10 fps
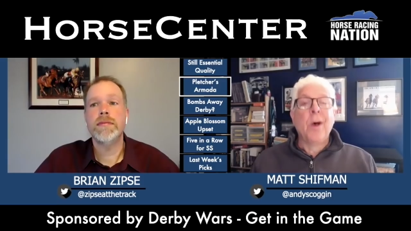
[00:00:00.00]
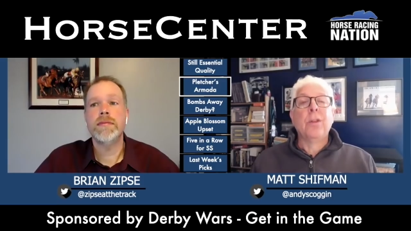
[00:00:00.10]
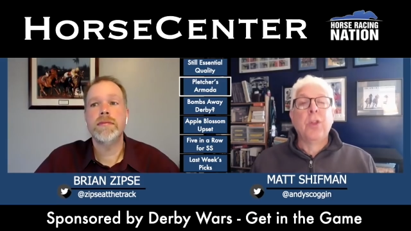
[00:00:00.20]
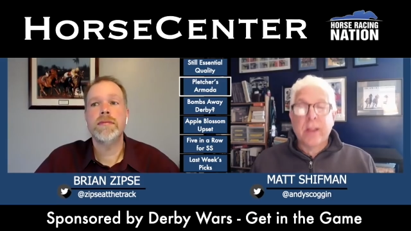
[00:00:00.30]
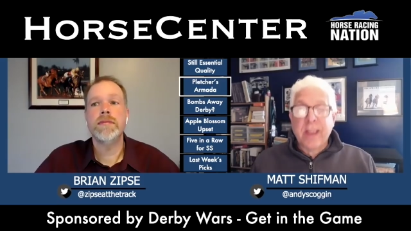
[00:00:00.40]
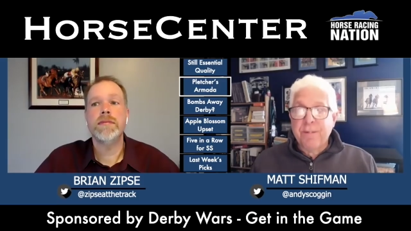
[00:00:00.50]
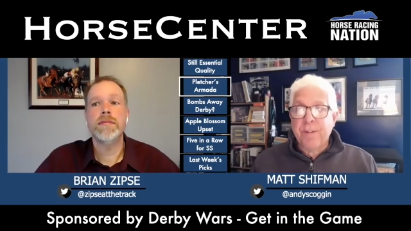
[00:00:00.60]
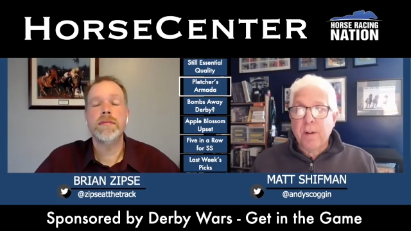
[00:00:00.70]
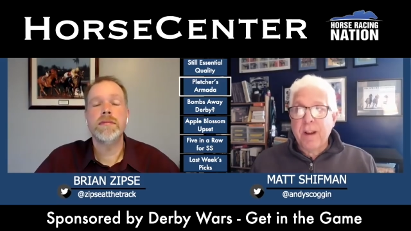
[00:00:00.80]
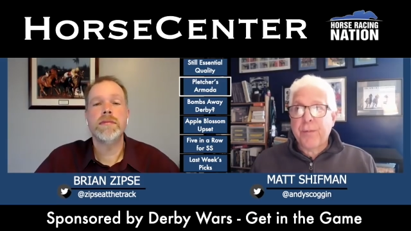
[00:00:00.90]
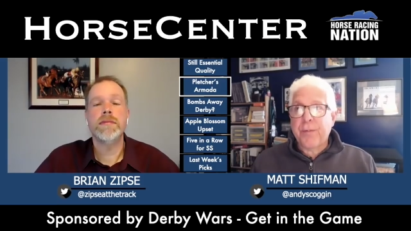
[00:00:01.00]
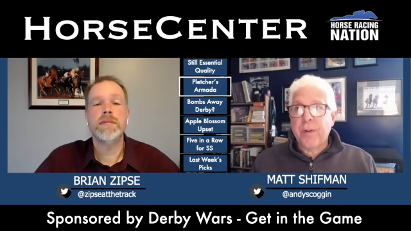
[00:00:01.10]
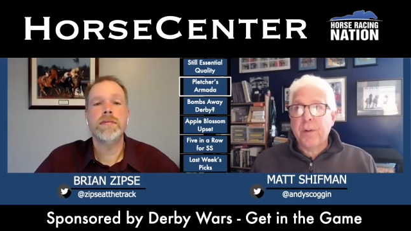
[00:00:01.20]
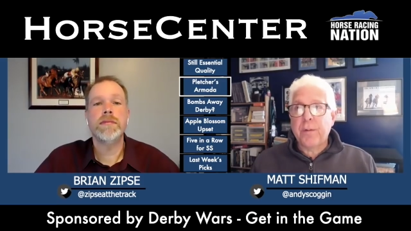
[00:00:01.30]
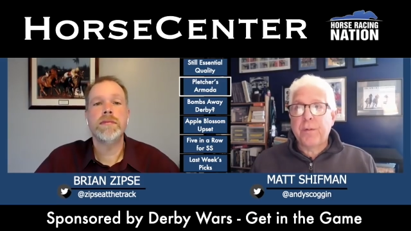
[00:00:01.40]
Speaker 1: looking for his
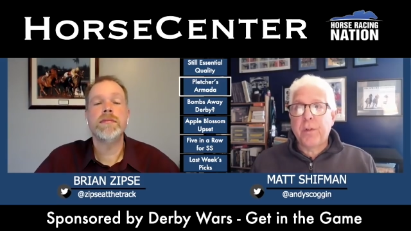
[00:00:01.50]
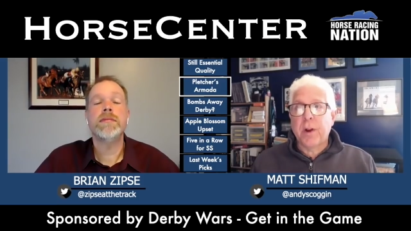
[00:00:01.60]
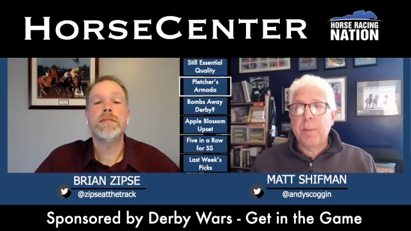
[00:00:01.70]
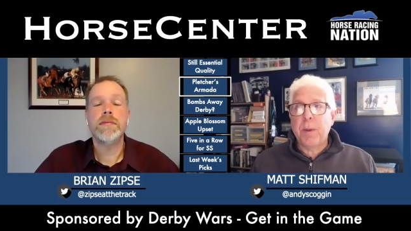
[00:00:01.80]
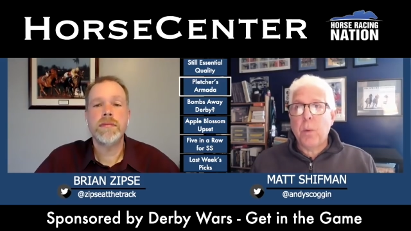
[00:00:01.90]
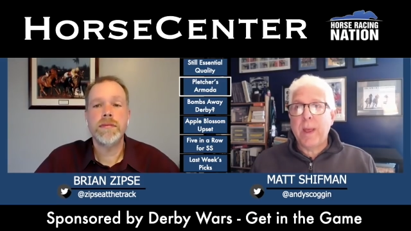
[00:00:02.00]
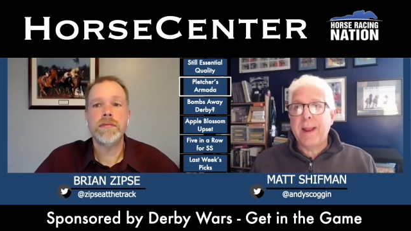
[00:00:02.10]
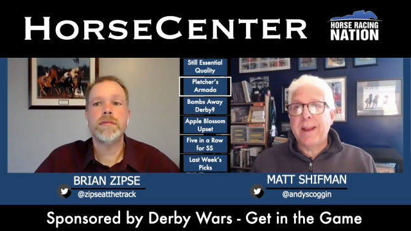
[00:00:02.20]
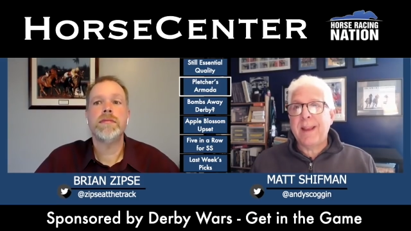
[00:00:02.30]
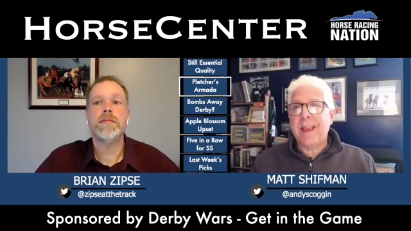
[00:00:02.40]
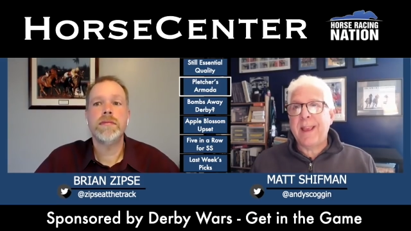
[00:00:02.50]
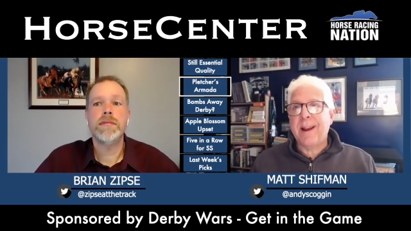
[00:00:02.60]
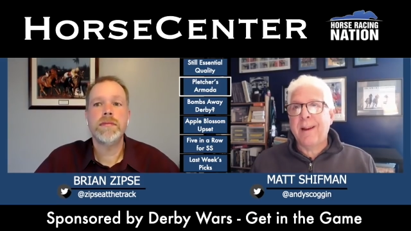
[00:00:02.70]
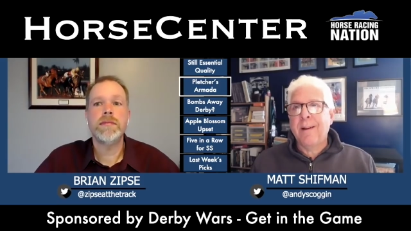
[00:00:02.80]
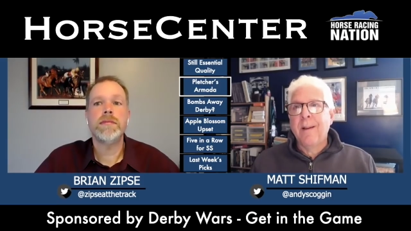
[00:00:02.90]
first Derby win in
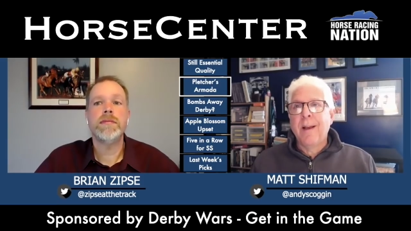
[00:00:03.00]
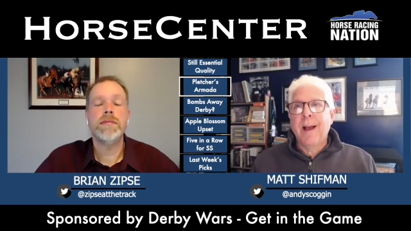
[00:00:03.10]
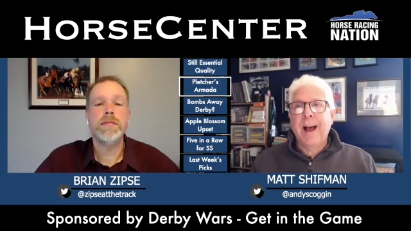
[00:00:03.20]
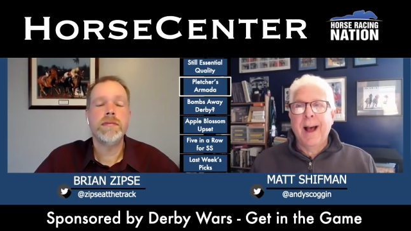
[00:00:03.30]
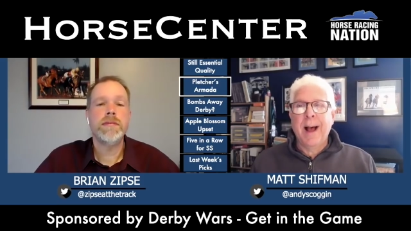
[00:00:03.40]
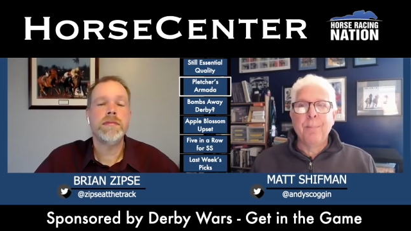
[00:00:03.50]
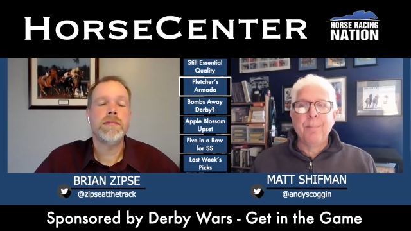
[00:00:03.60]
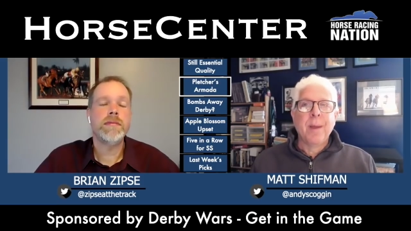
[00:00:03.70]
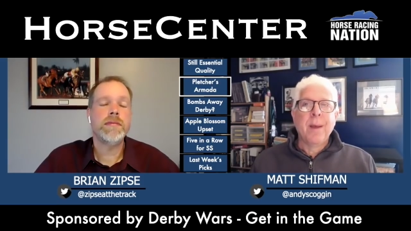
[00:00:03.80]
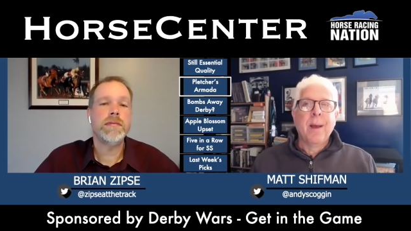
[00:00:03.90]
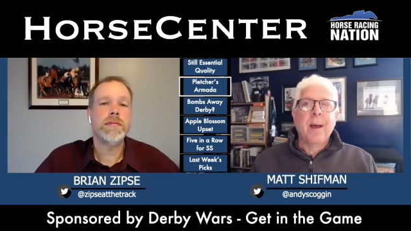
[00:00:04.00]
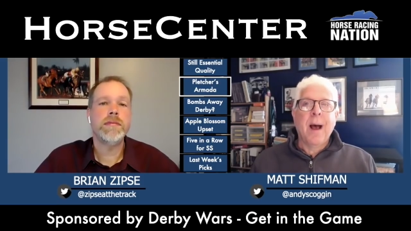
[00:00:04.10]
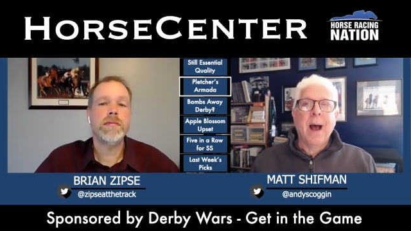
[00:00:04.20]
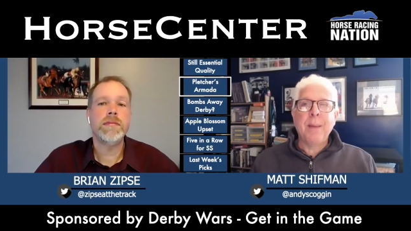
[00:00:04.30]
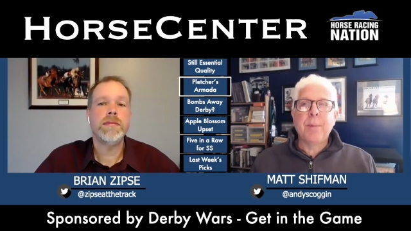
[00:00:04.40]
here. Um,
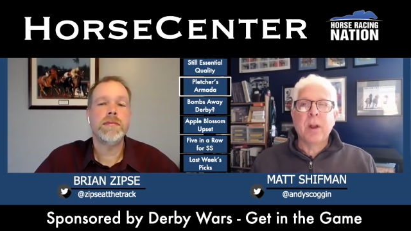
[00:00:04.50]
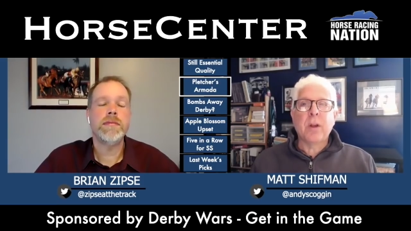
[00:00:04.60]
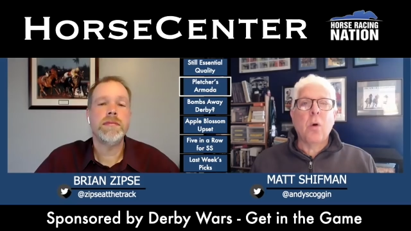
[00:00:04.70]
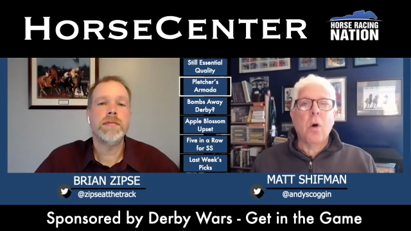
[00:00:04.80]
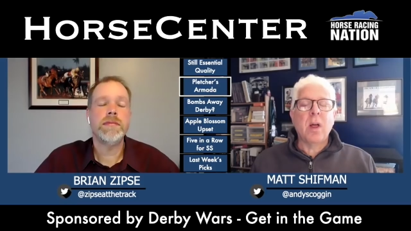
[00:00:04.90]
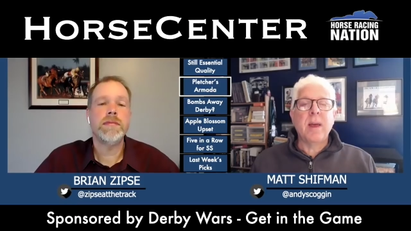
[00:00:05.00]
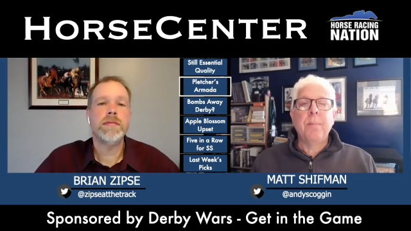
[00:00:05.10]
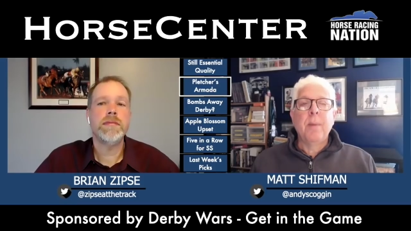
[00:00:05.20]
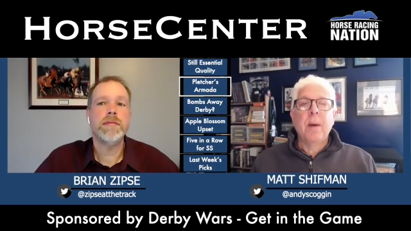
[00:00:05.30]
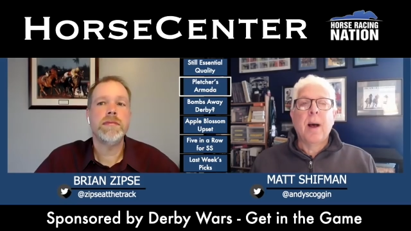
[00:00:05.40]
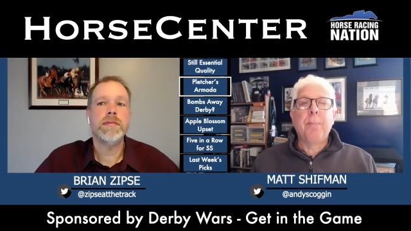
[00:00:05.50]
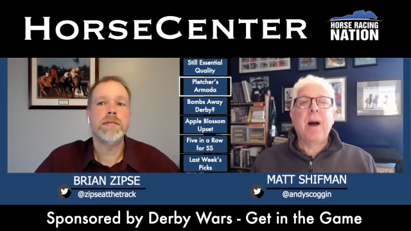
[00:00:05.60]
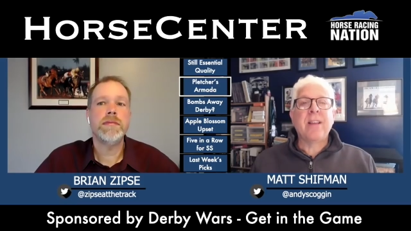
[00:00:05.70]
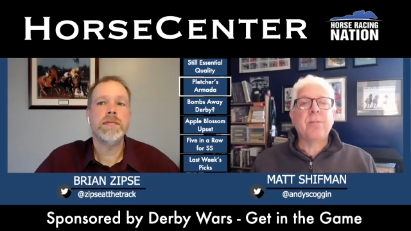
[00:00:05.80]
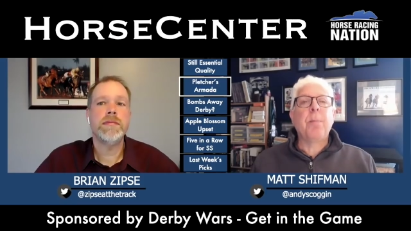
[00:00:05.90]
I'm going to call him a
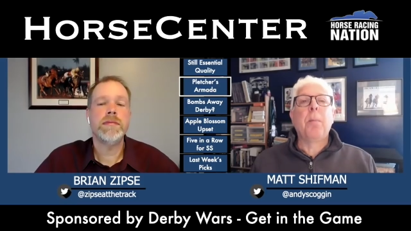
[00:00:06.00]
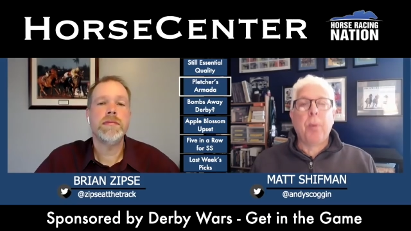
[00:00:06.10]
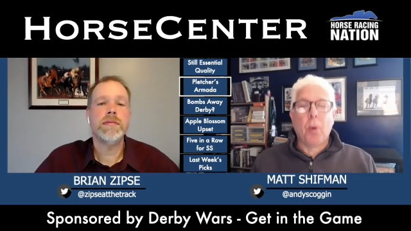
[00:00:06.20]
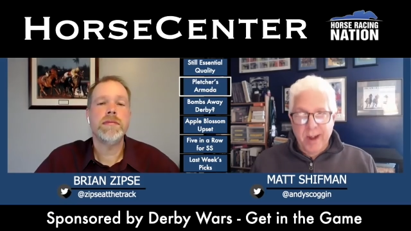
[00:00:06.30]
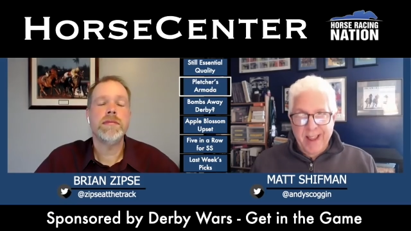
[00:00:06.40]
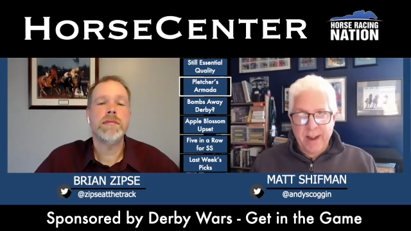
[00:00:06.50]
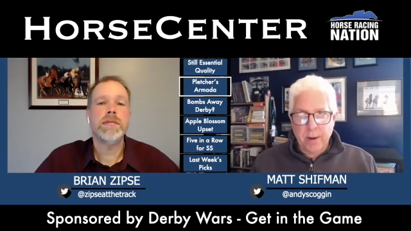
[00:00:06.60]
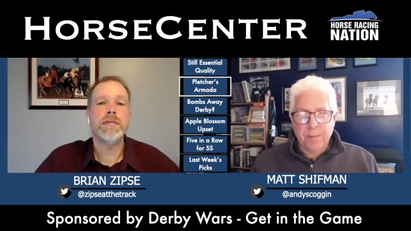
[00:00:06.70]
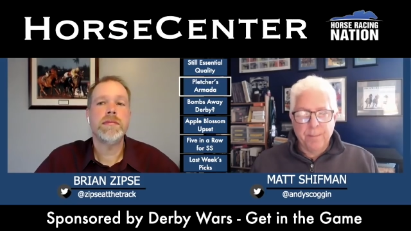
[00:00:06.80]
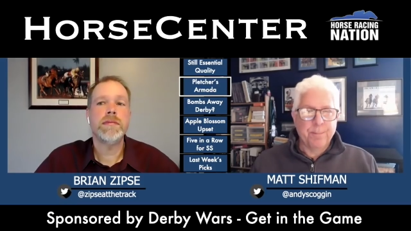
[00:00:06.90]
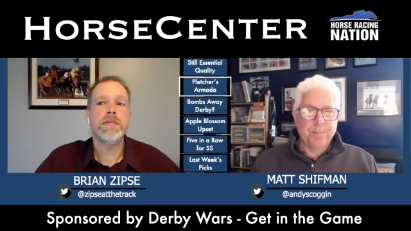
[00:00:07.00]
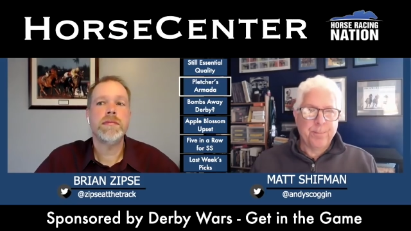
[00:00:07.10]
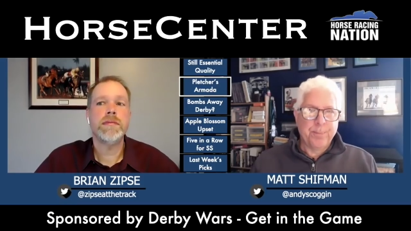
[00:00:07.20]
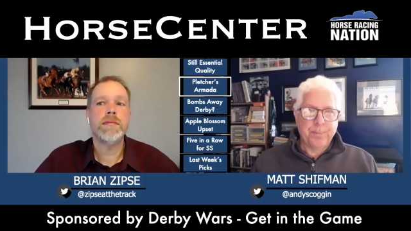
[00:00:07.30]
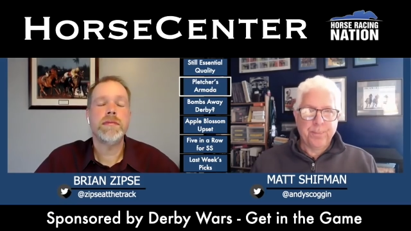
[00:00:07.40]
possible board hitter.
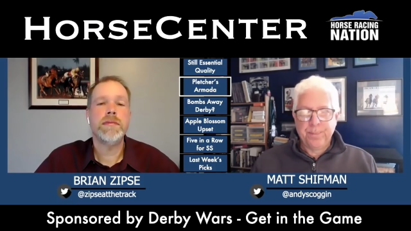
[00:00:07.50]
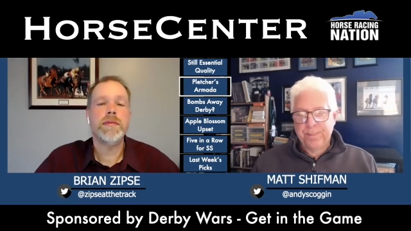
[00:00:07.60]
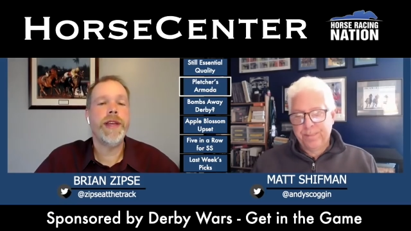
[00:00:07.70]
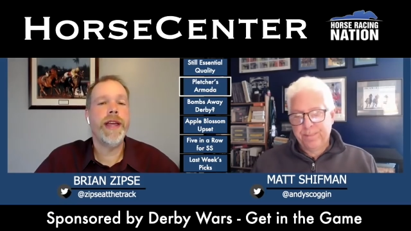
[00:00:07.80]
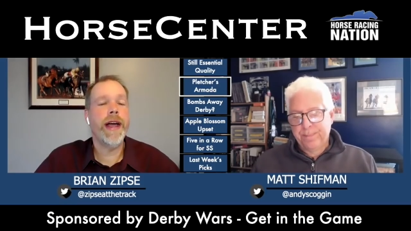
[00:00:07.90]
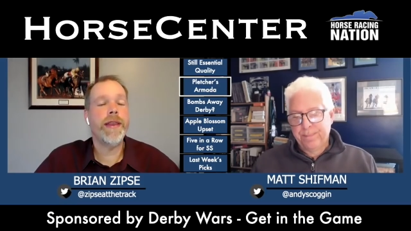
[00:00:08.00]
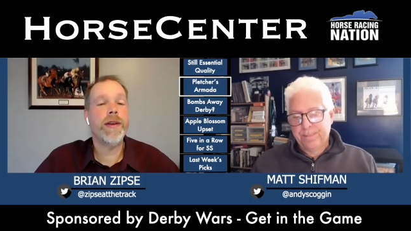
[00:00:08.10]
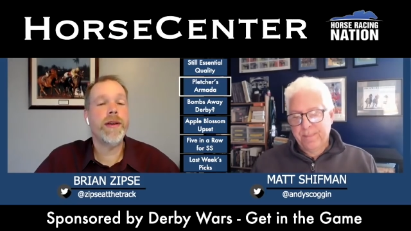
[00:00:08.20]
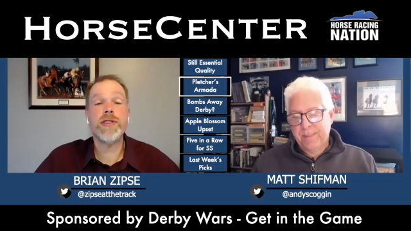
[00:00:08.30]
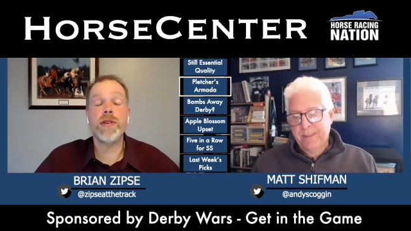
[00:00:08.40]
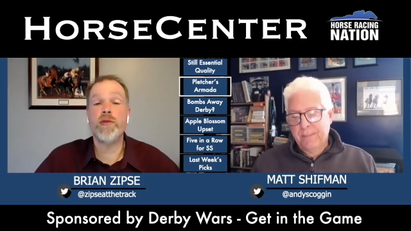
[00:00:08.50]
Speaker 2: Yeah, those are some